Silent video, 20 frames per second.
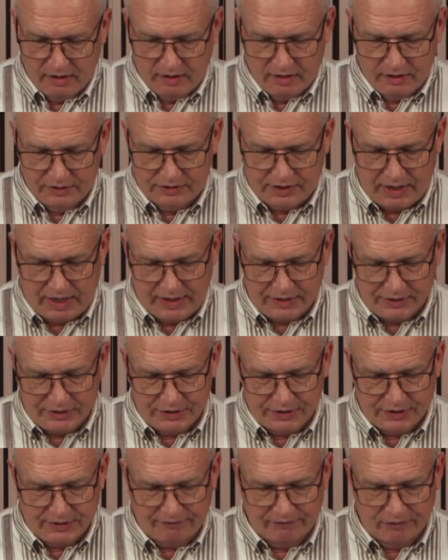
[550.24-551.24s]
It
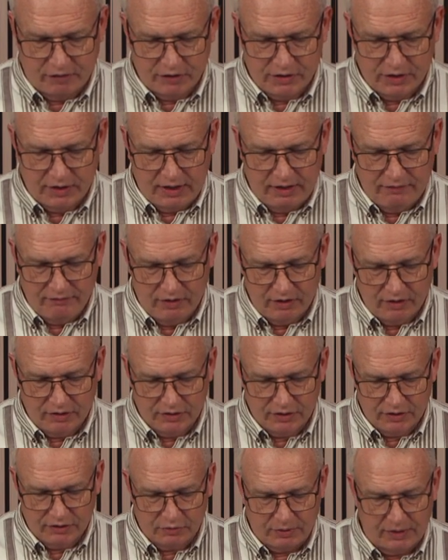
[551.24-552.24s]
says verse, in
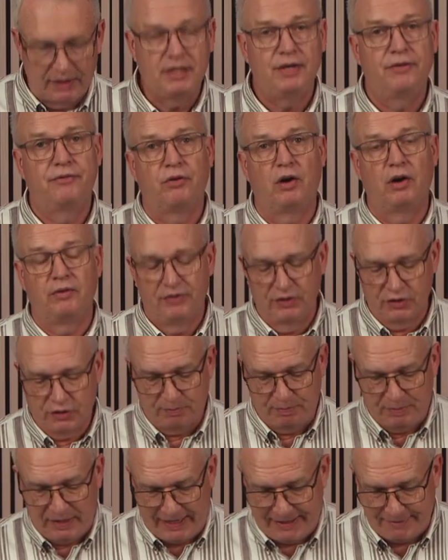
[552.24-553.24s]
verse twenty-four, verse
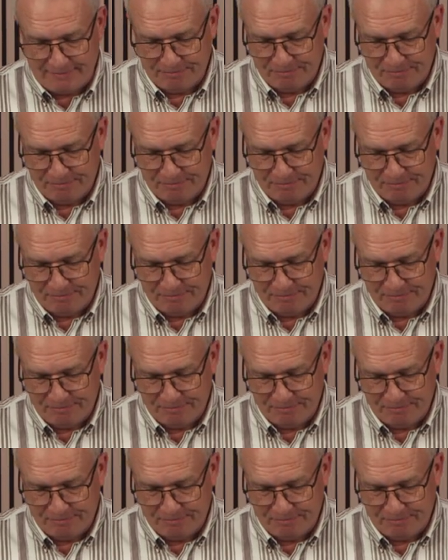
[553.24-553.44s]
B,